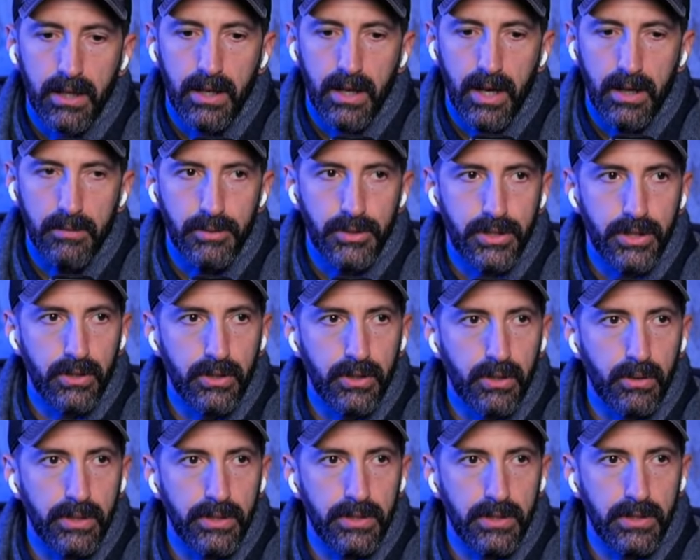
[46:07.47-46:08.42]
I'm still
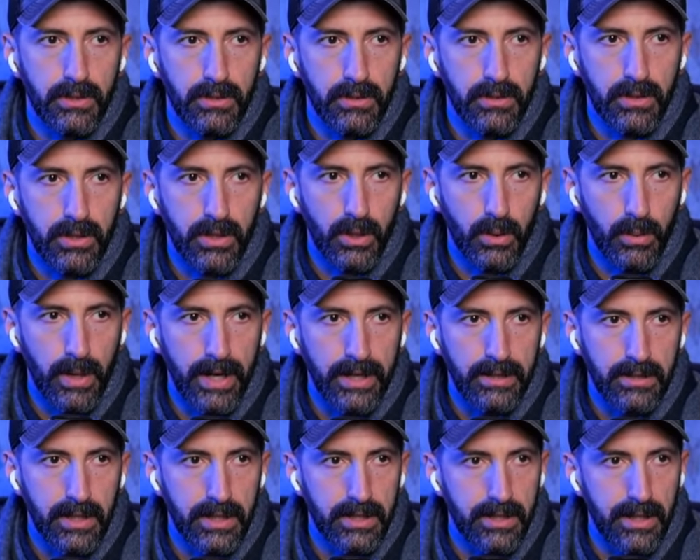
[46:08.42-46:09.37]
going to
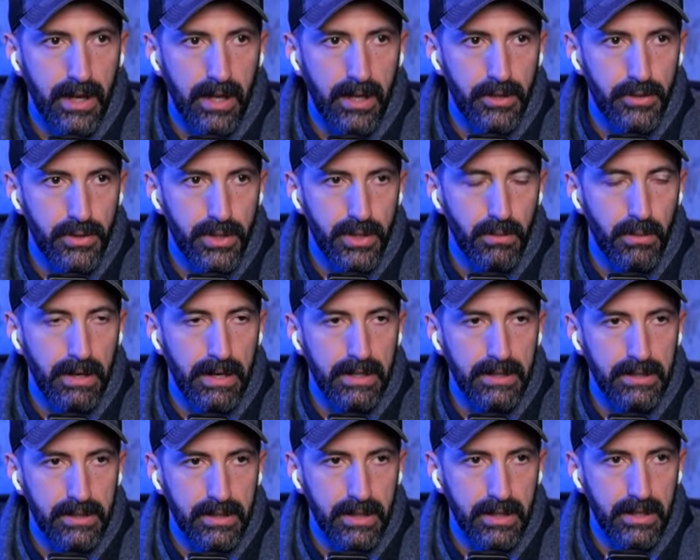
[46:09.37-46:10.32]
correct idolatry when I
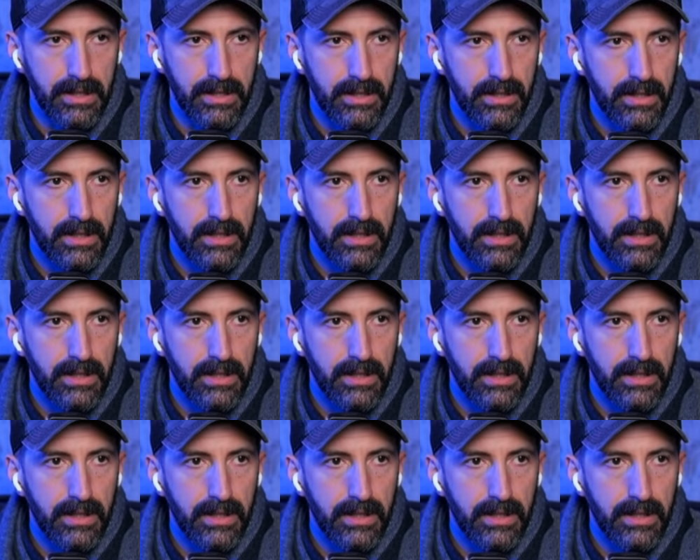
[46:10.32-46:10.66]
see it.